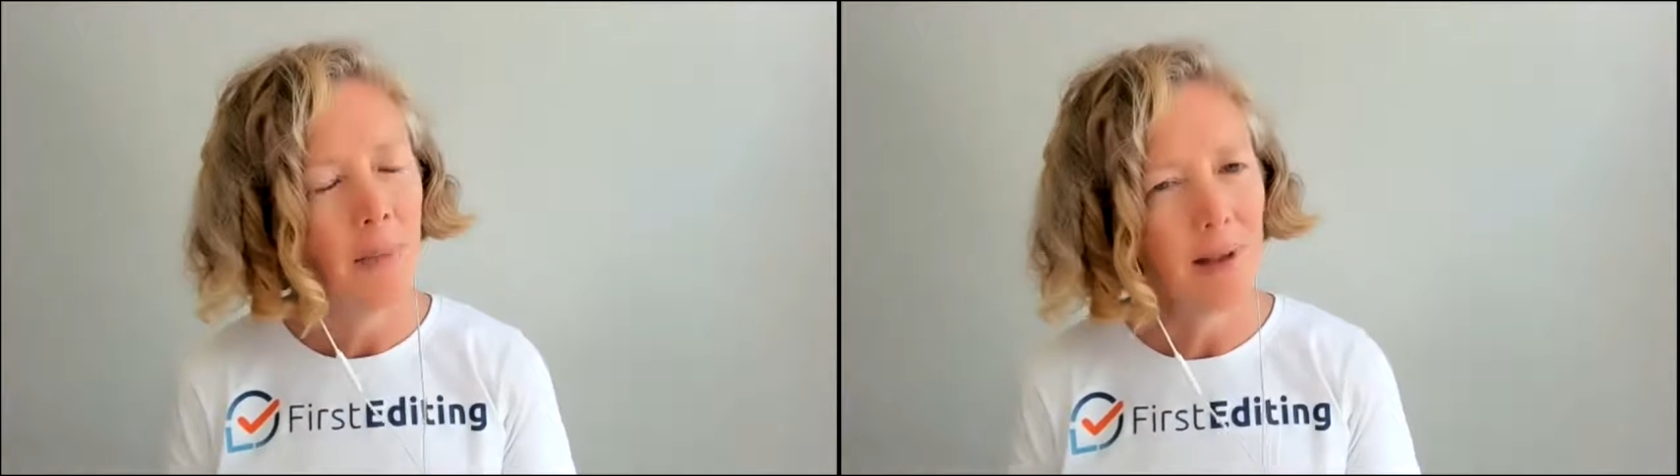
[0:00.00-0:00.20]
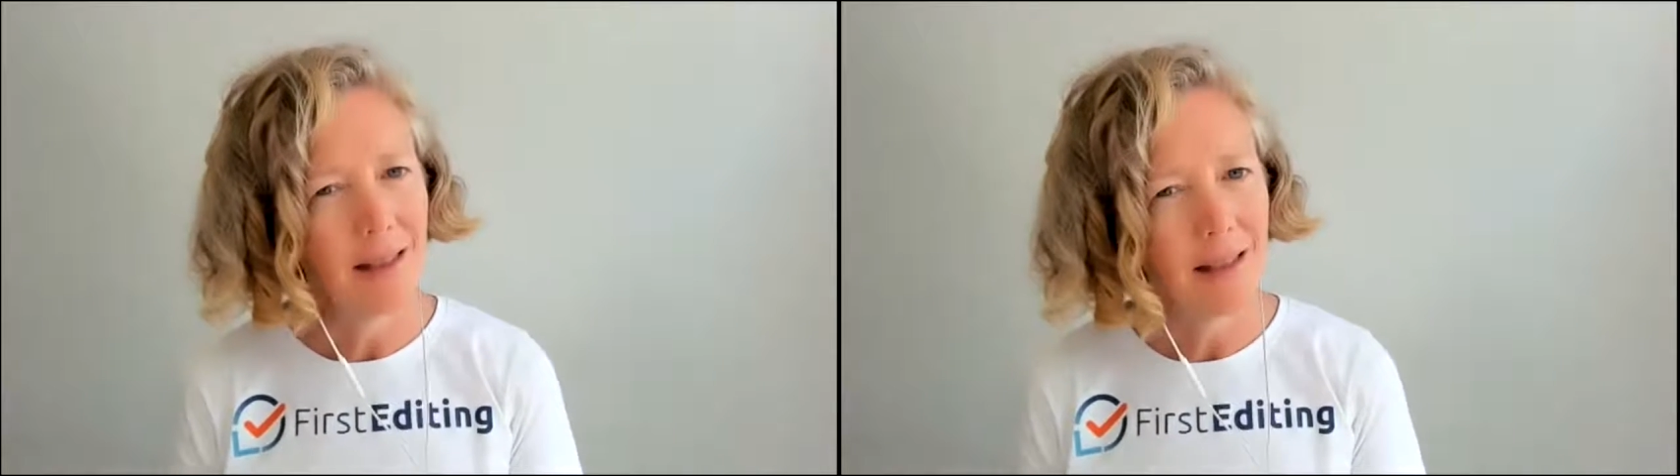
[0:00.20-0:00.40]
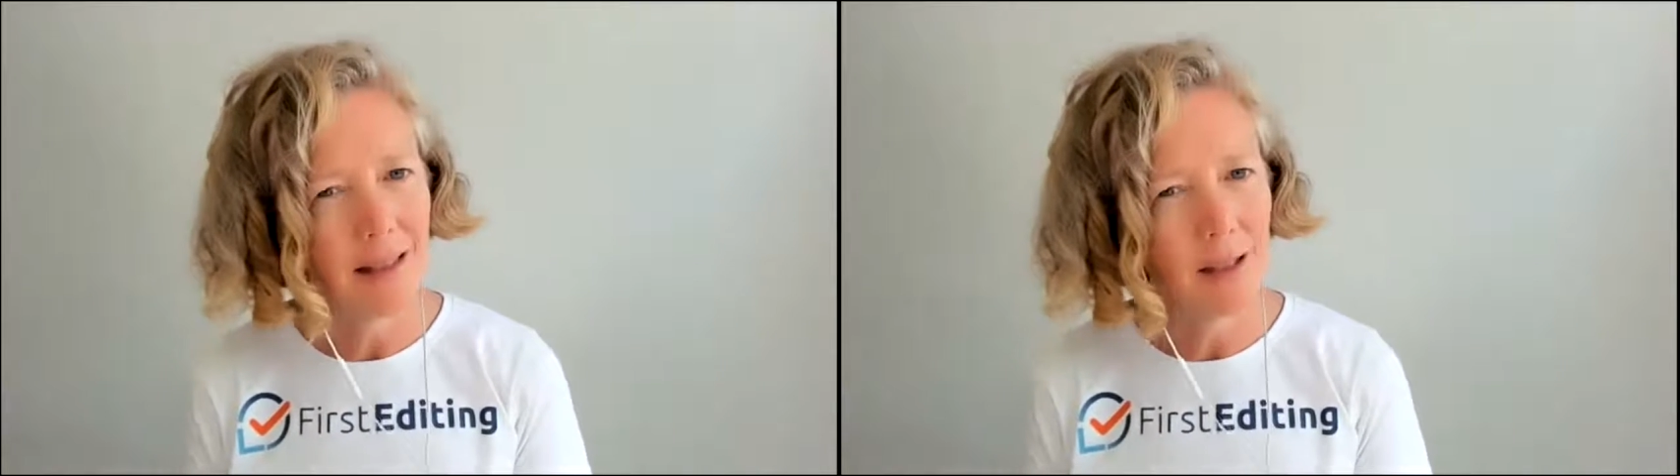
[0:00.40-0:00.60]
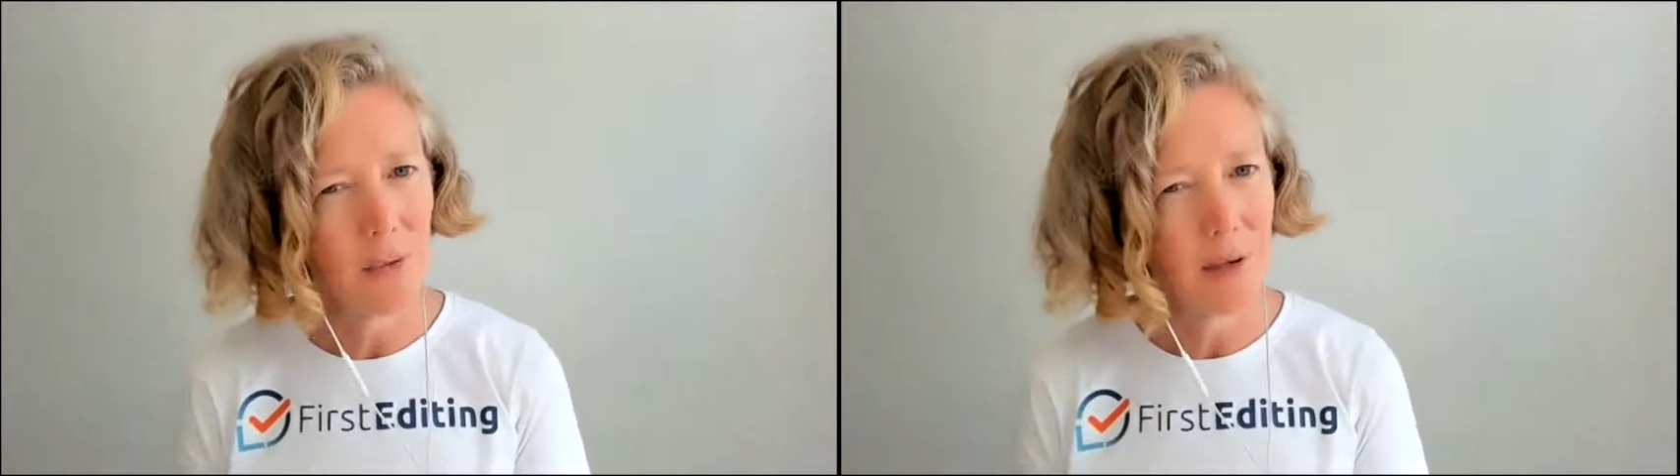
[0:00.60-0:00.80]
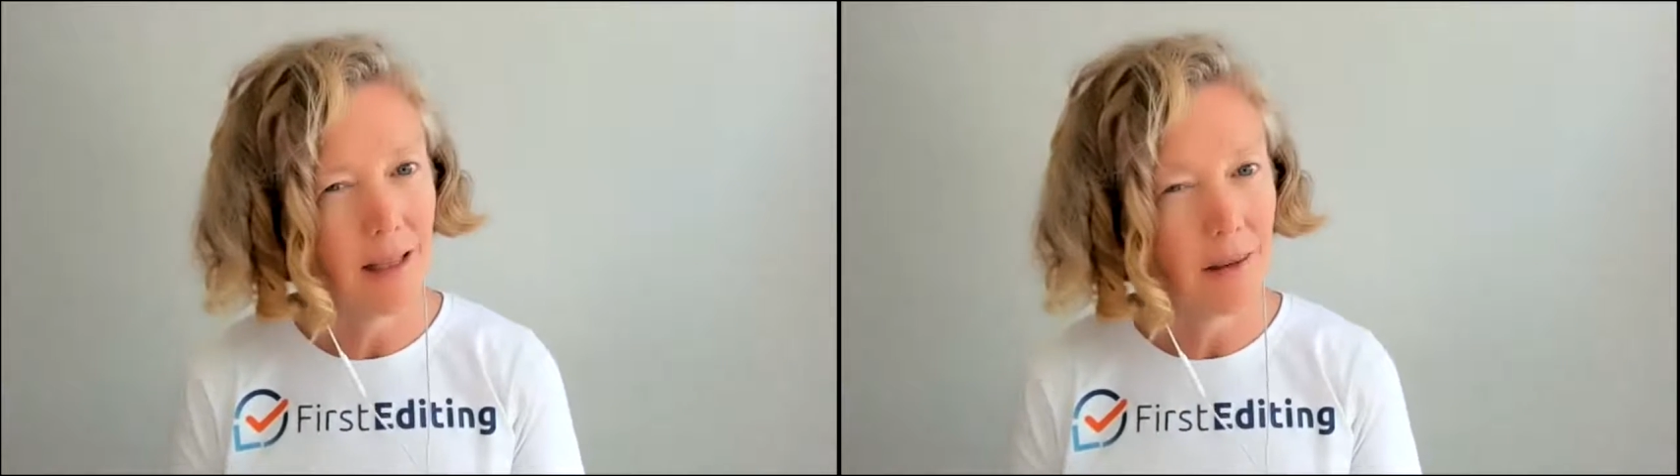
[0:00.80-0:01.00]
but this is
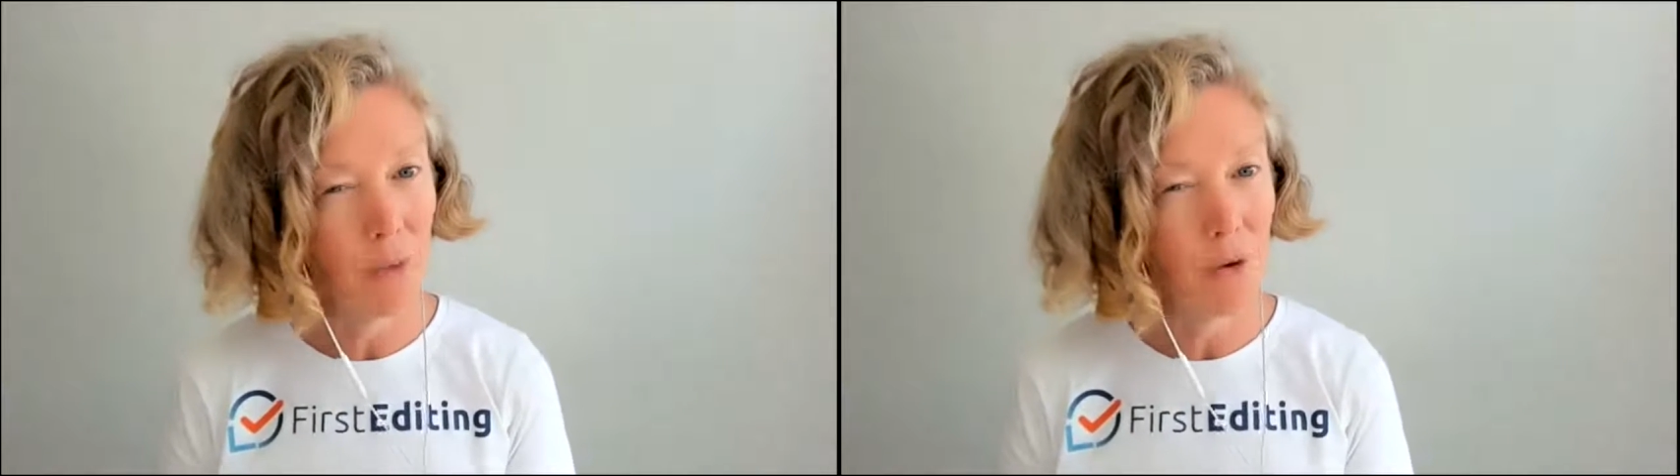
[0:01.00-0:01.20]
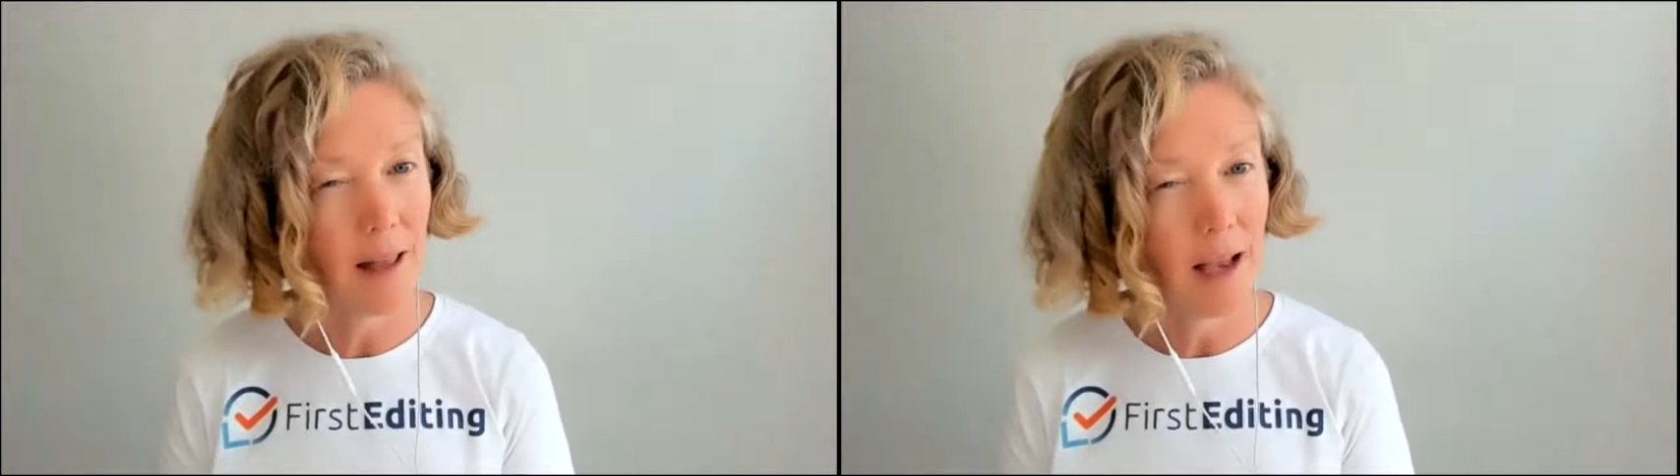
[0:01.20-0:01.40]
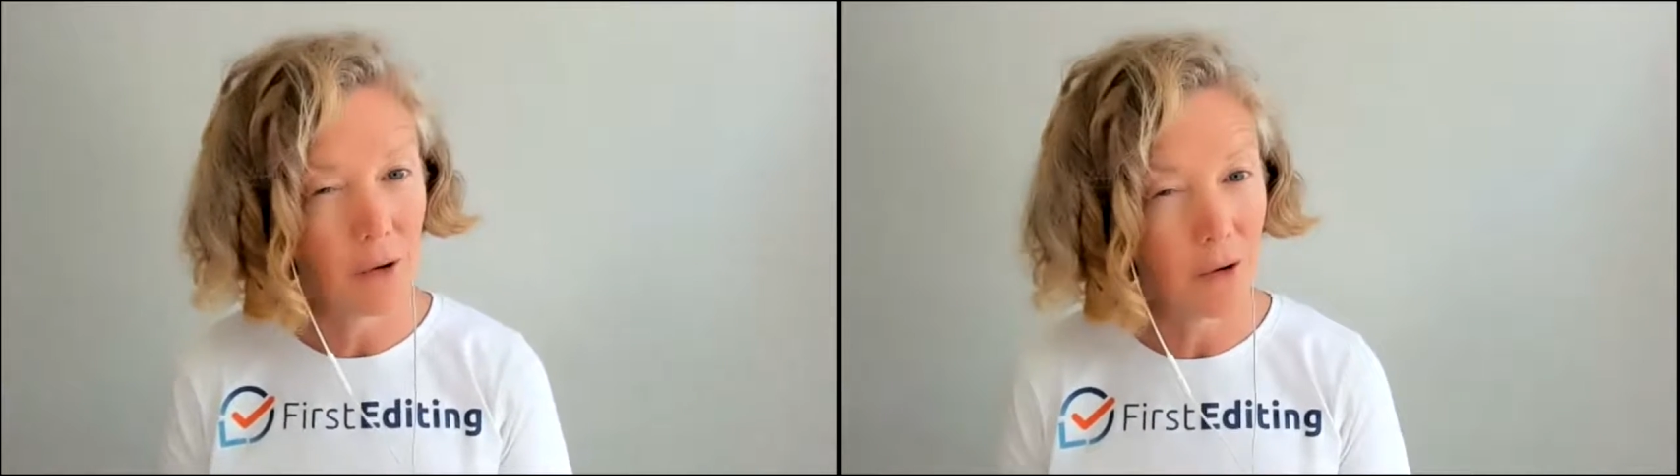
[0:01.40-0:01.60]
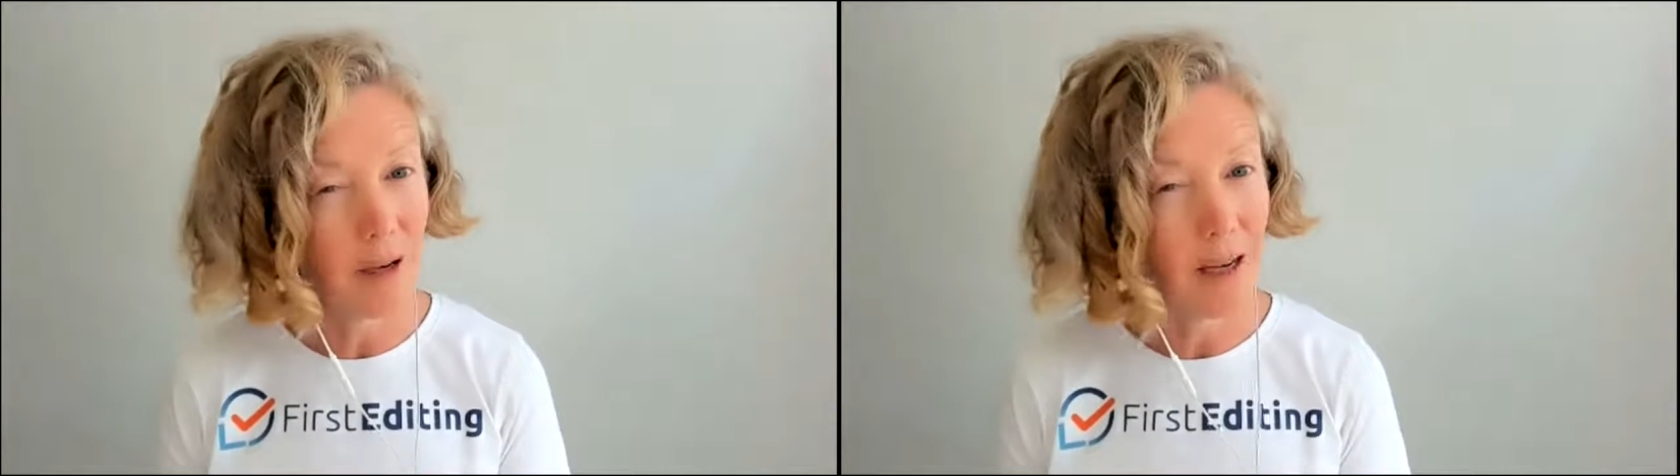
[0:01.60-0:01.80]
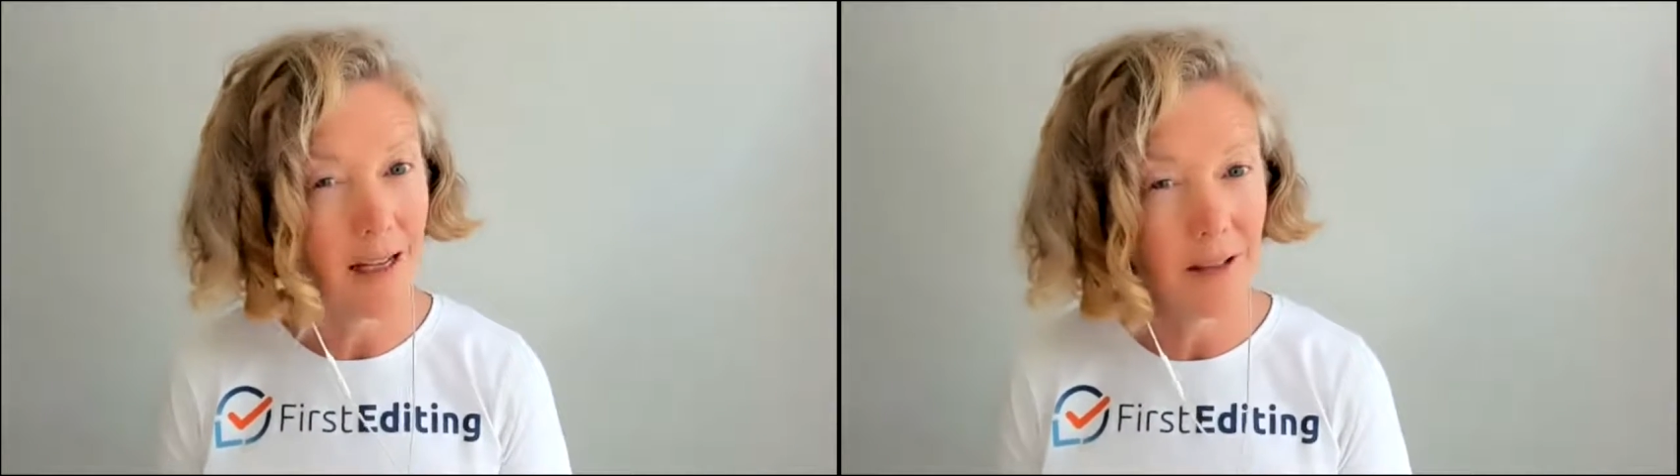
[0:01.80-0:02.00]
really more that
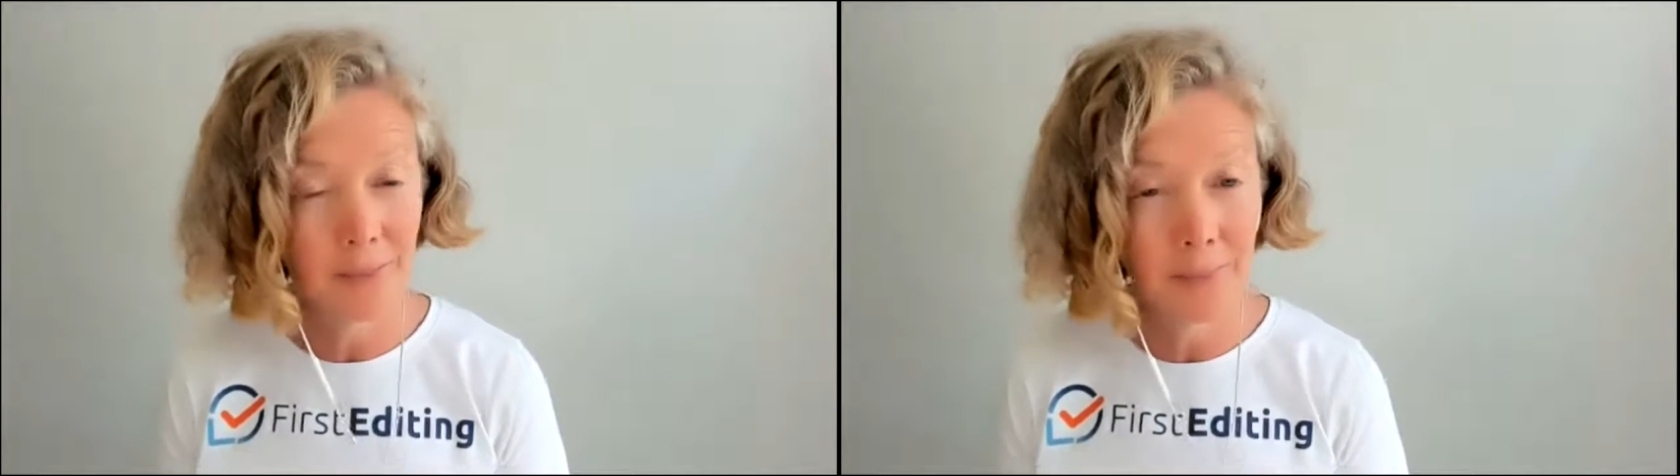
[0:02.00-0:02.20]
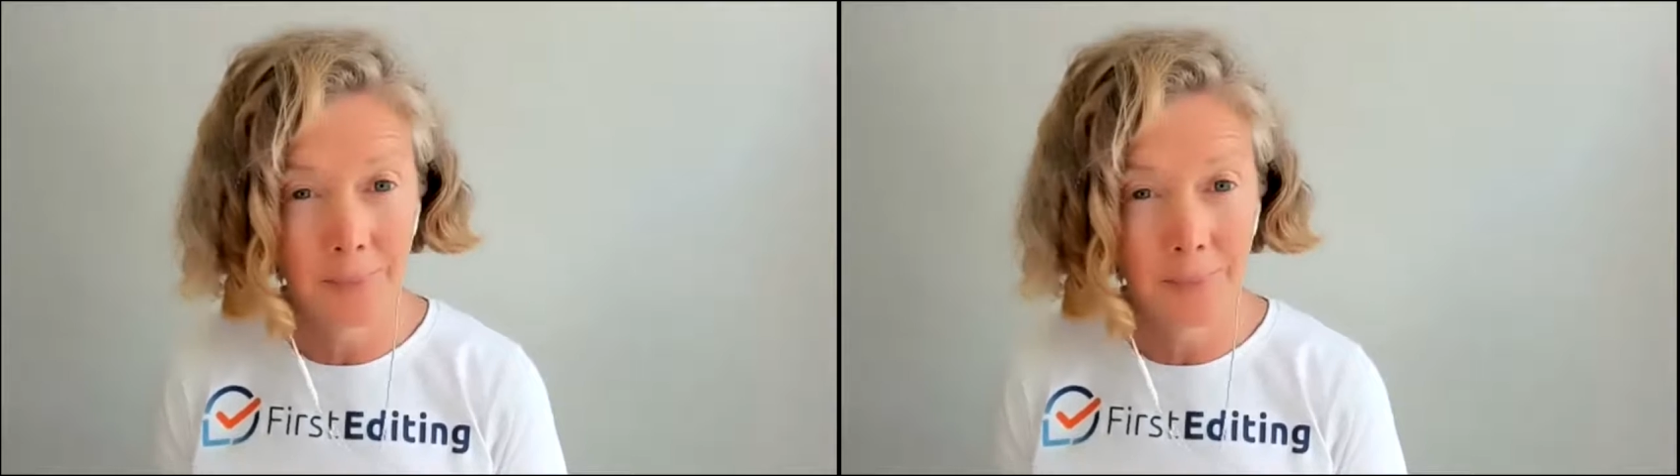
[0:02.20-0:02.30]
creative,